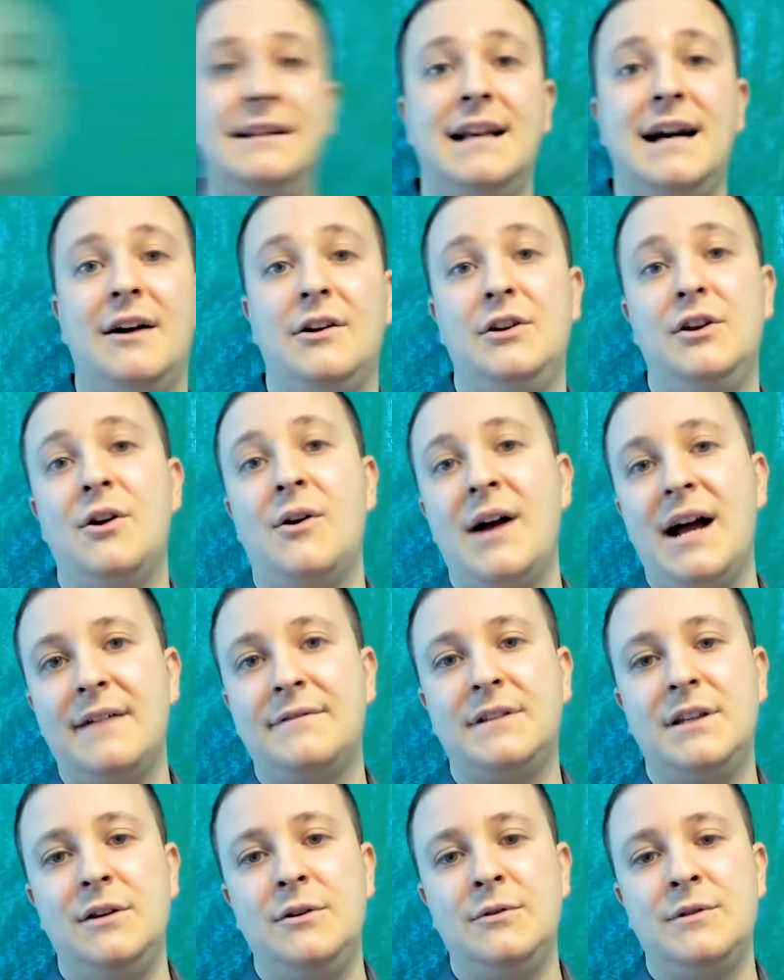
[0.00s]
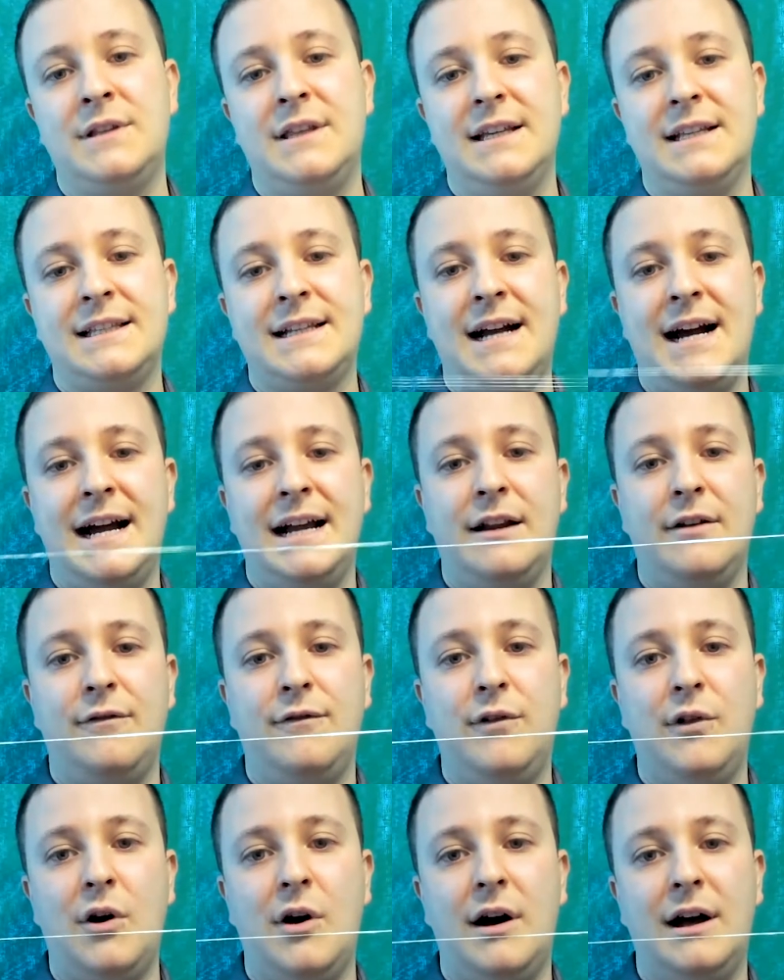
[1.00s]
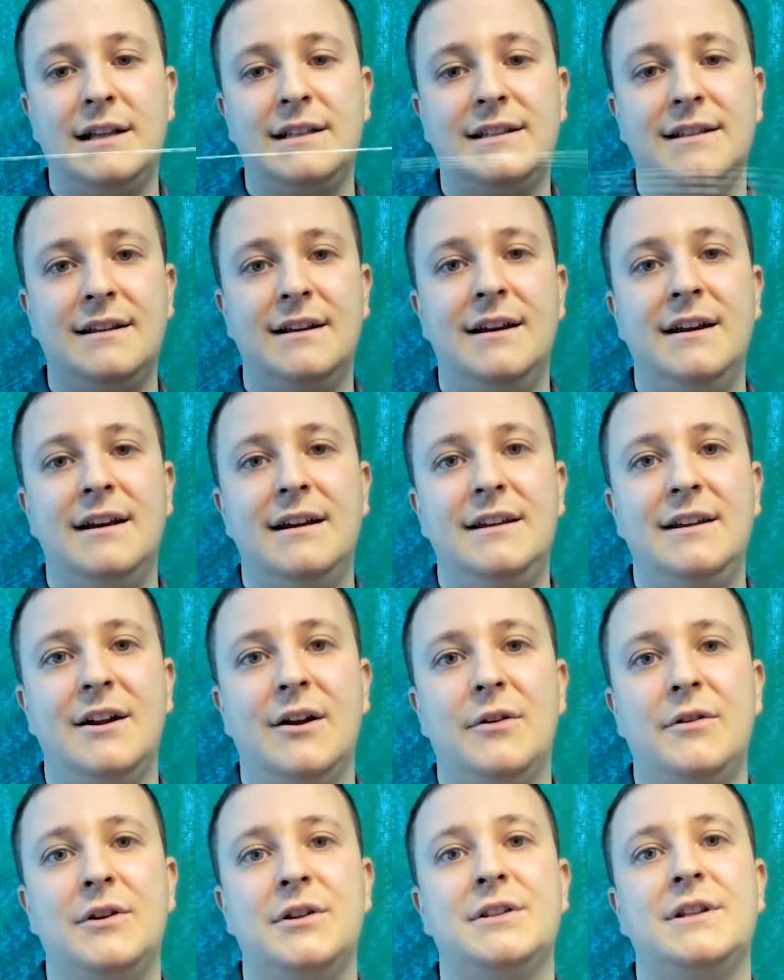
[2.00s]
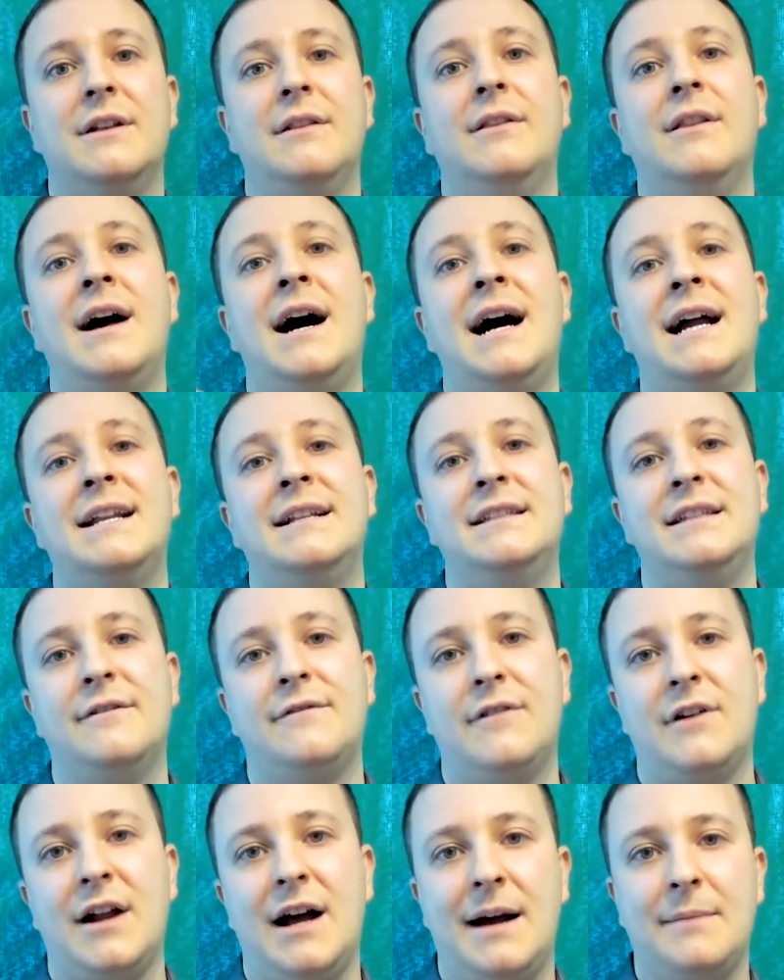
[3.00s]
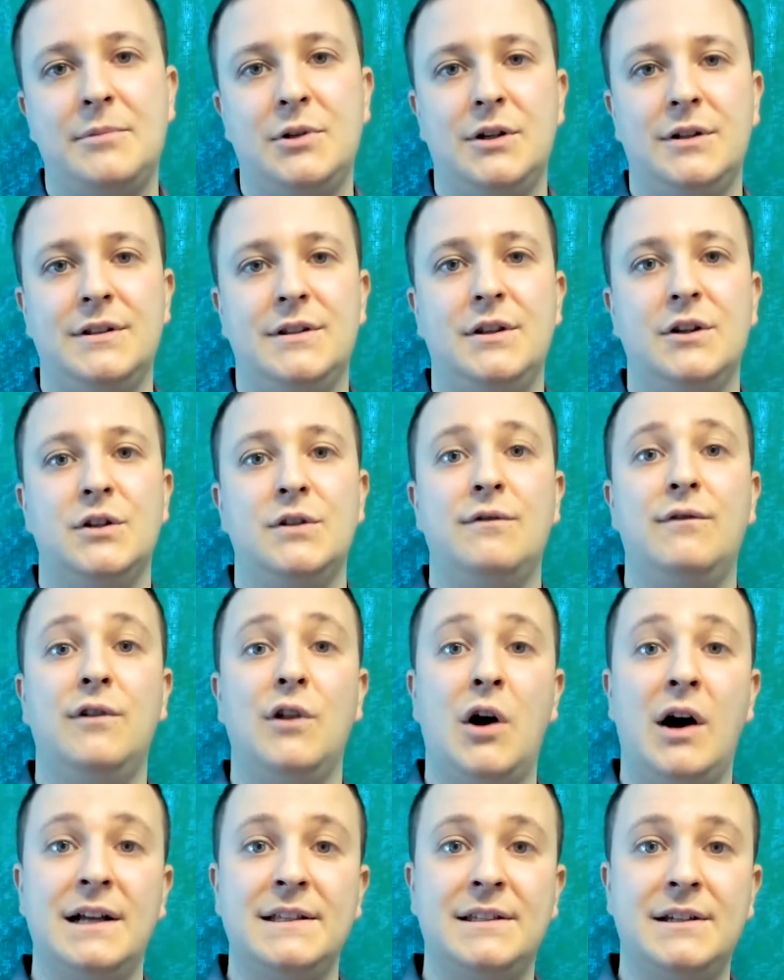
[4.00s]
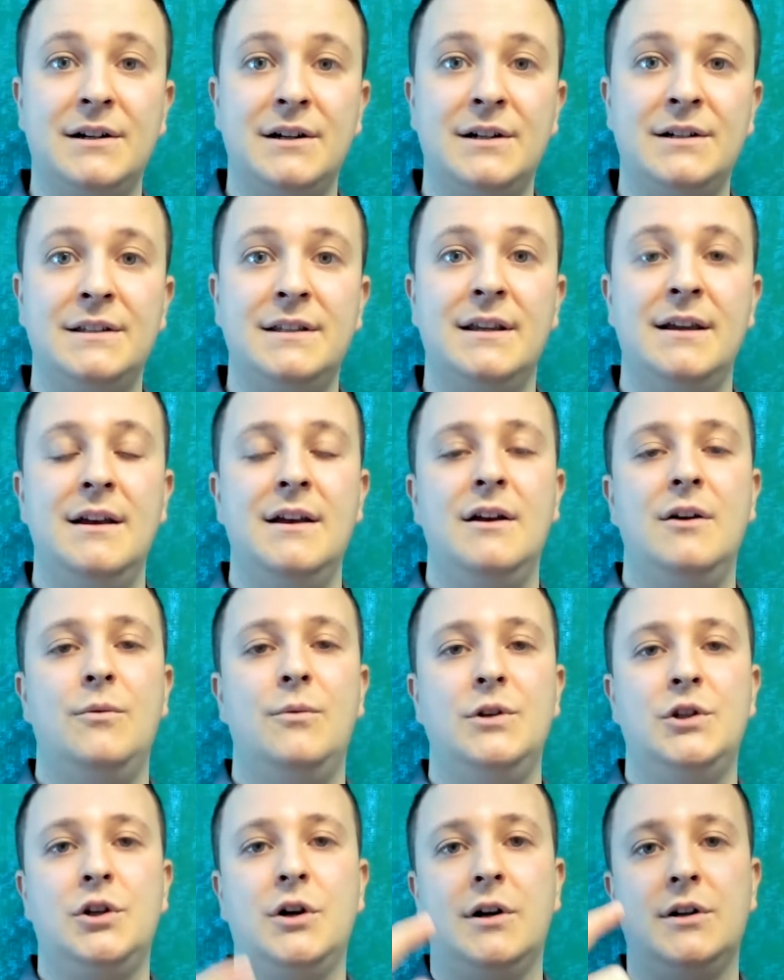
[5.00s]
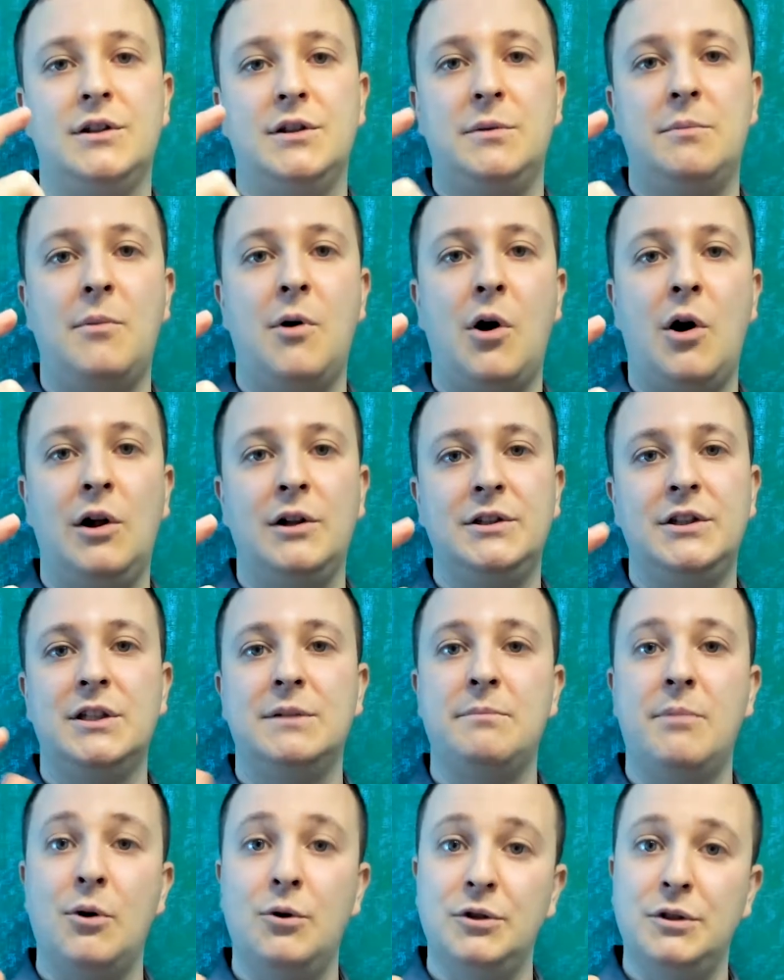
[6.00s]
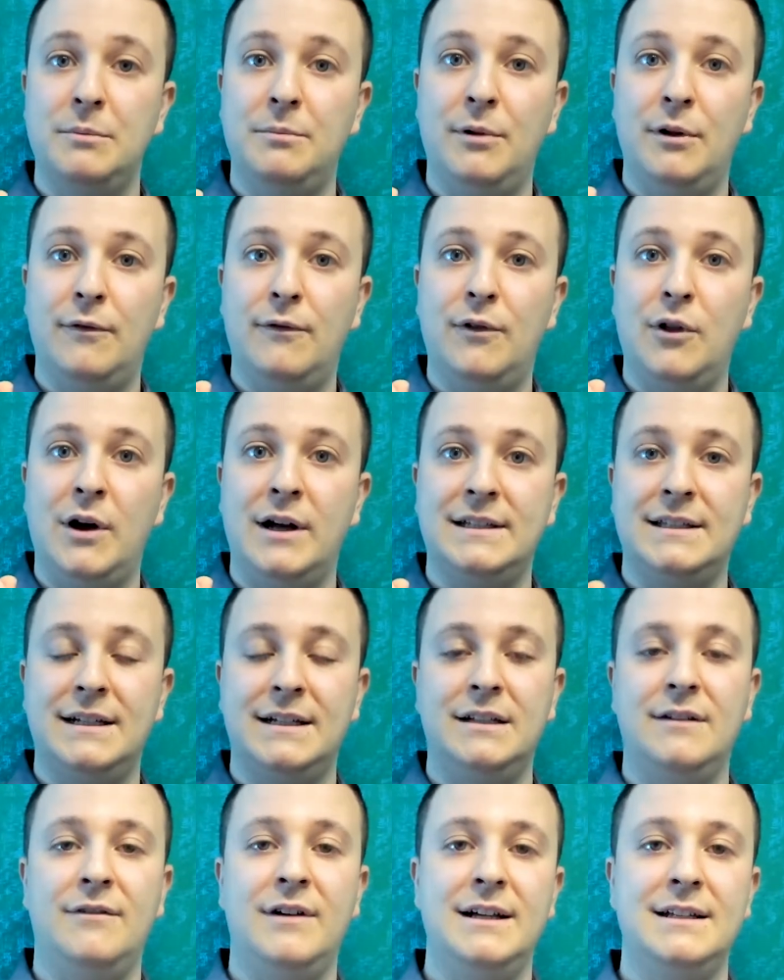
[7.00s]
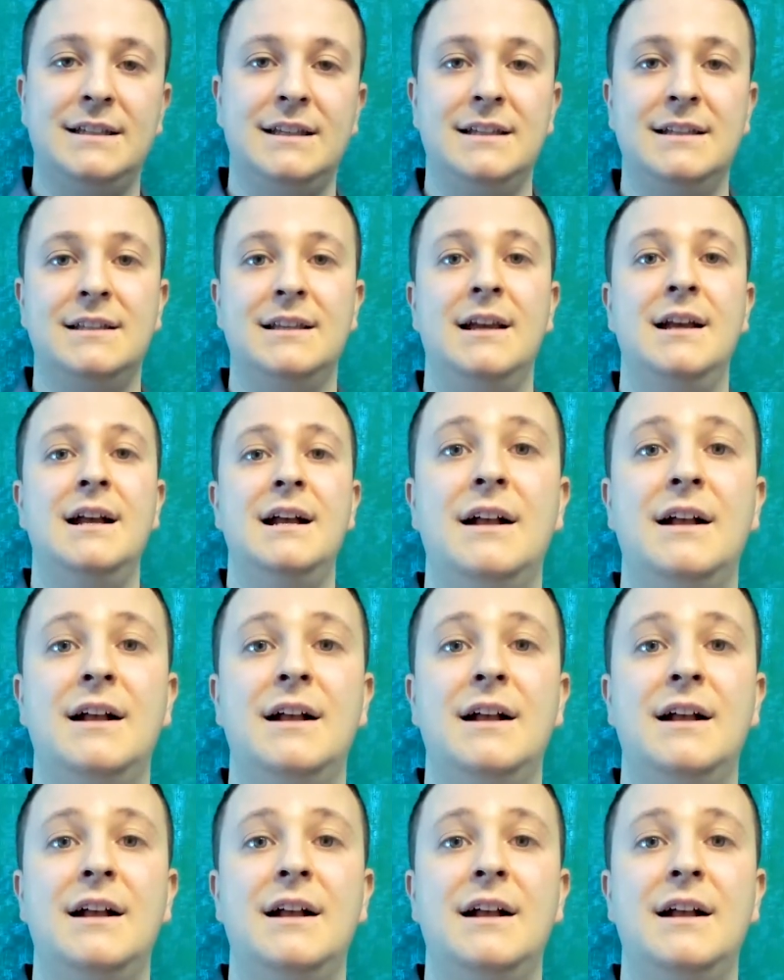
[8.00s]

Now, you don't have to use this kind of floss. There's a lot of different options. There's flossers, which are small disposable flossing devices.